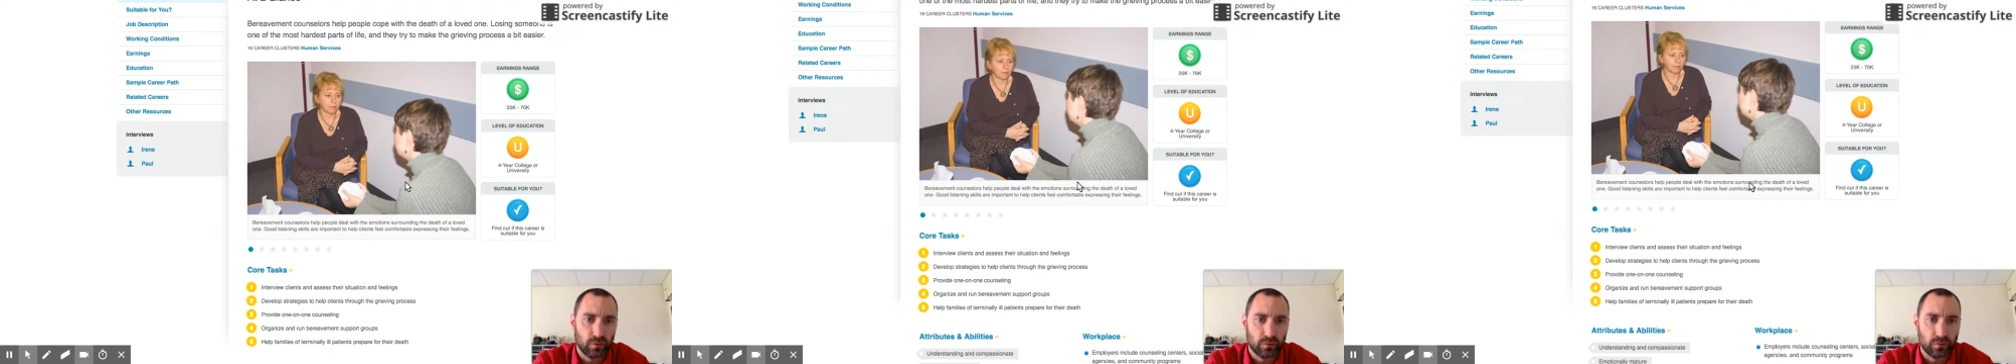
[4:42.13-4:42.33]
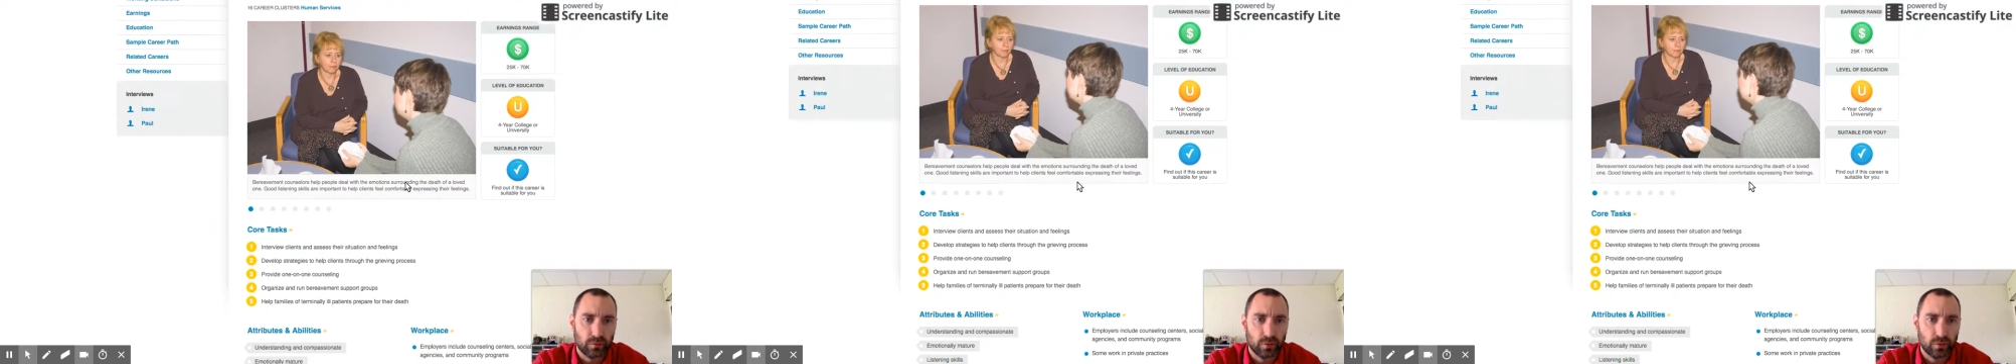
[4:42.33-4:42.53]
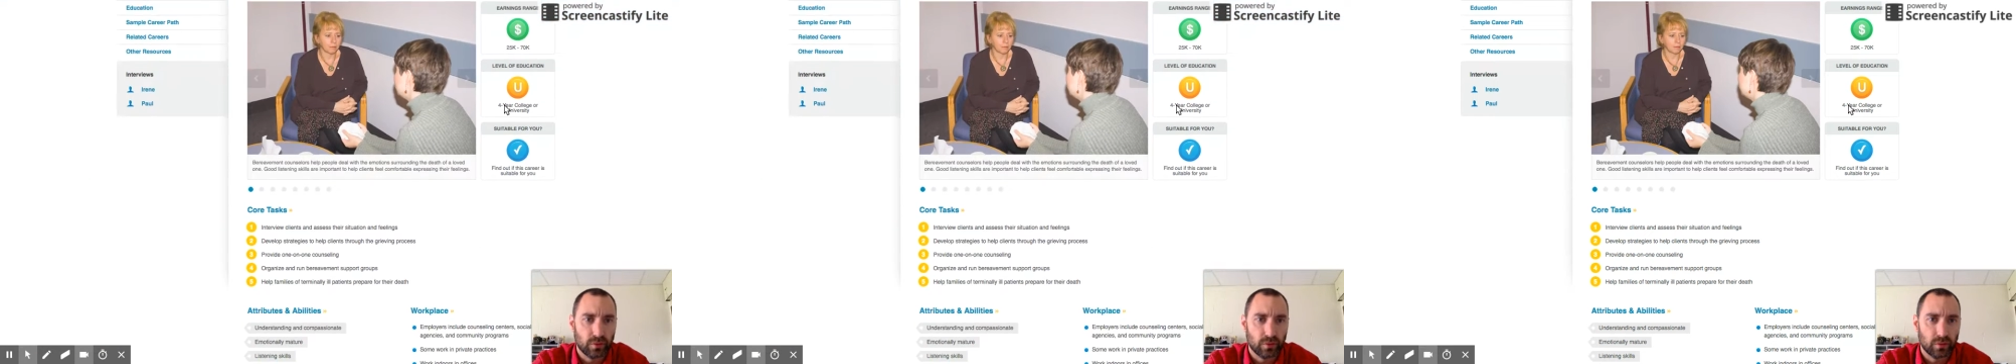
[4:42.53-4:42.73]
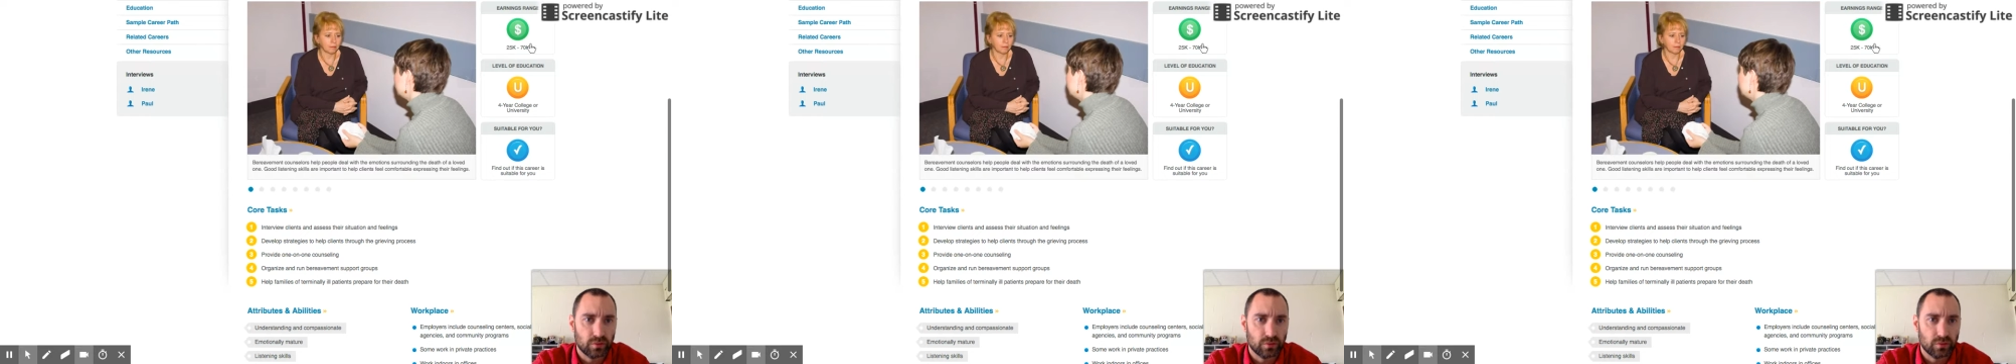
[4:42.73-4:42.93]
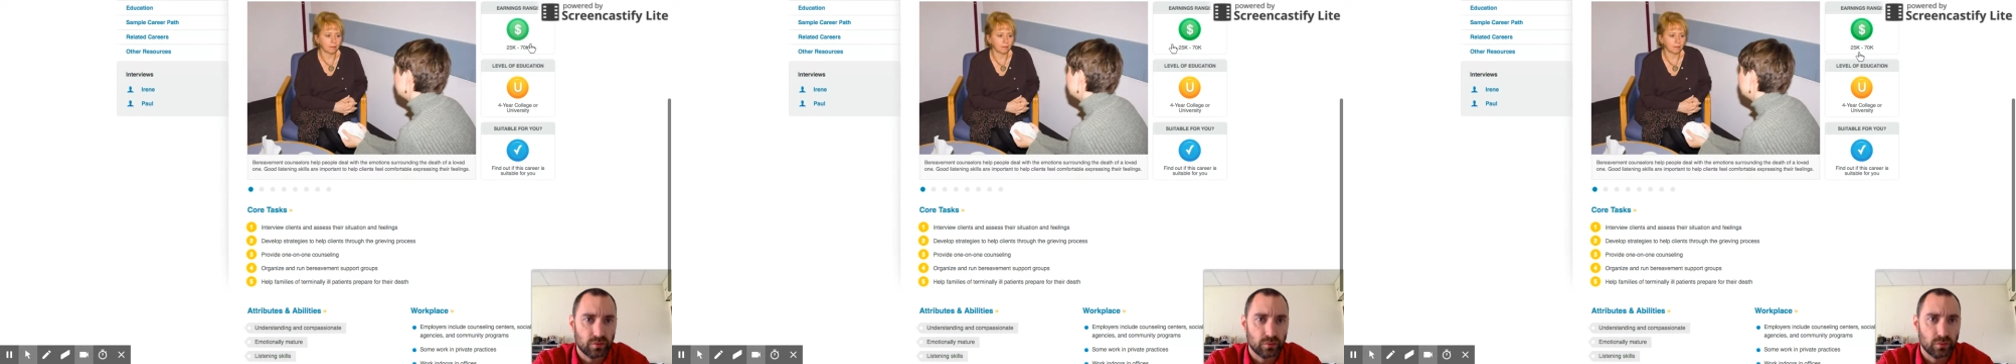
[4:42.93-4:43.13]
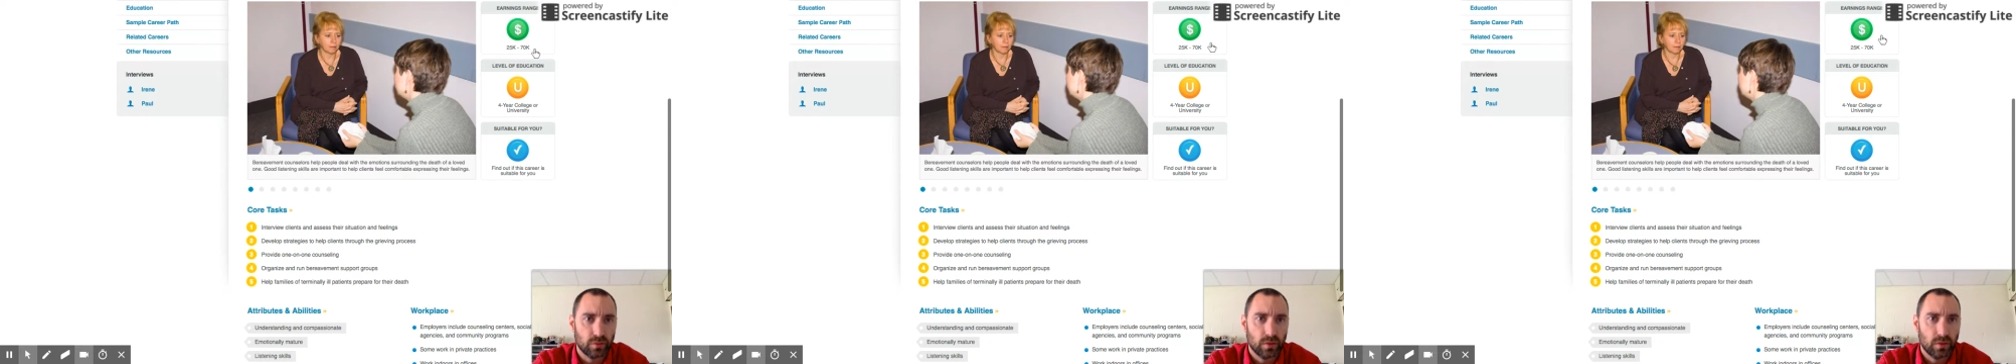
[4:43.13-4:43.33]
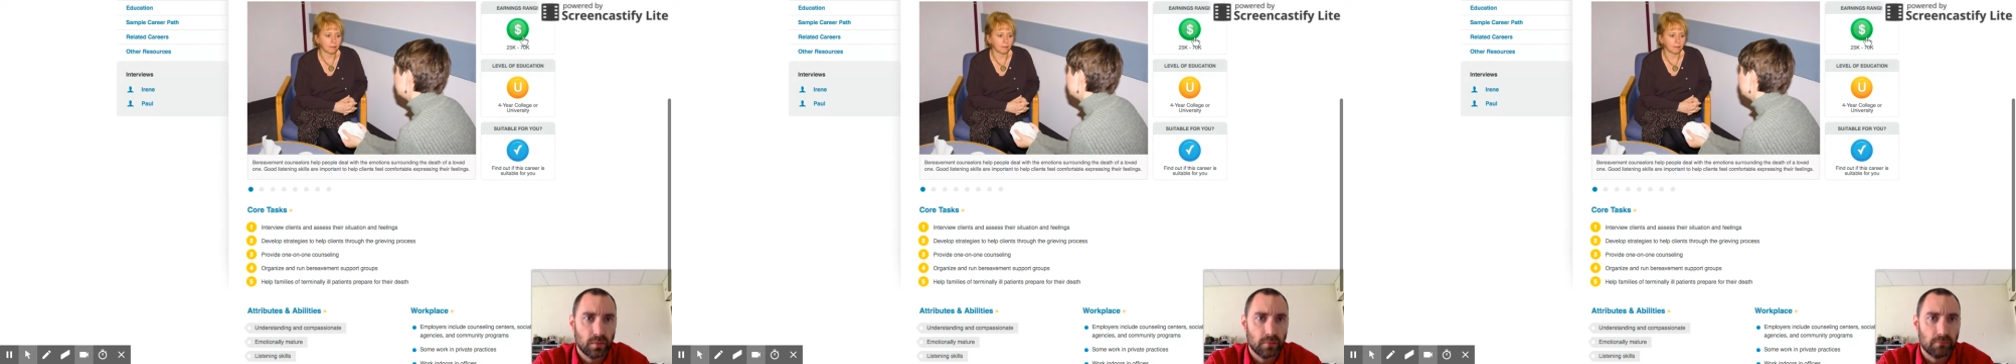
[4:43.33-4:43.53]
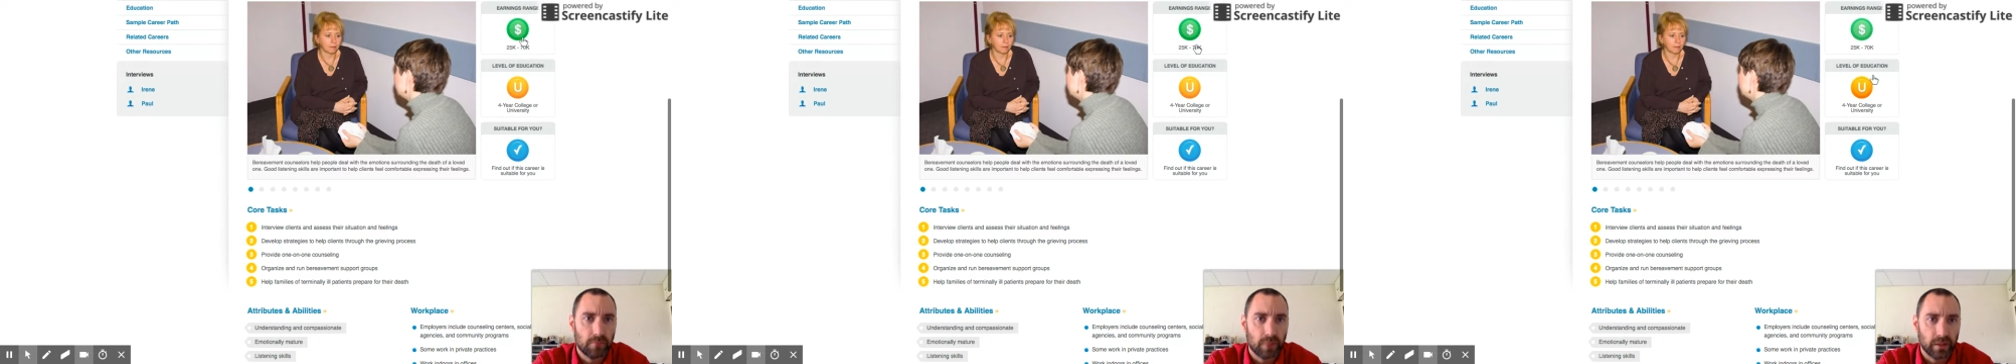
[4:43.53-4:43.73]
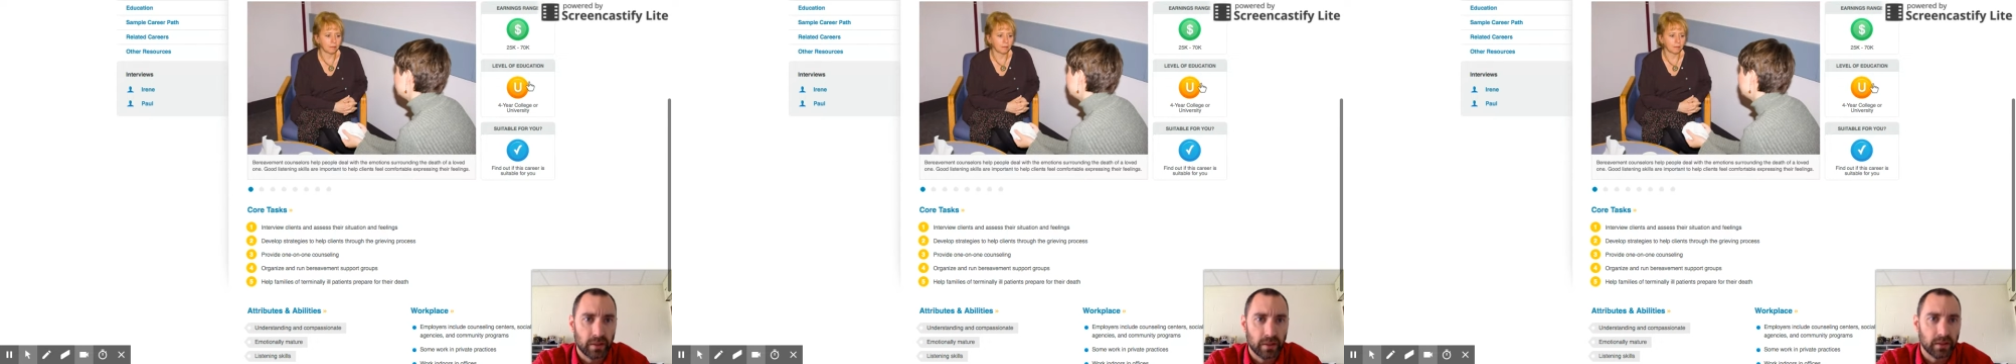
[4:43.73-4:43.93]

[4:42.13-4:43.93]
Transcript: It gives you money,